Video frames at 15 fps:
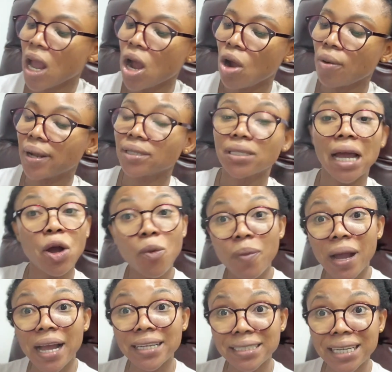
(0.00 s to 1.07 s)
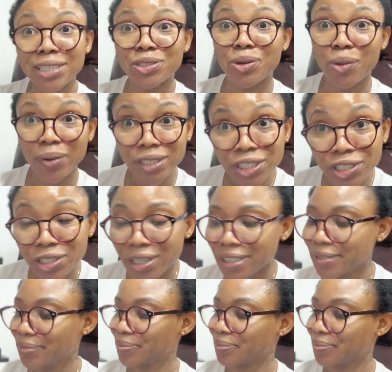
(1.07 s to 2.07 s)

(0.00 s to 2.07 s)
All right, I hope I answered your question.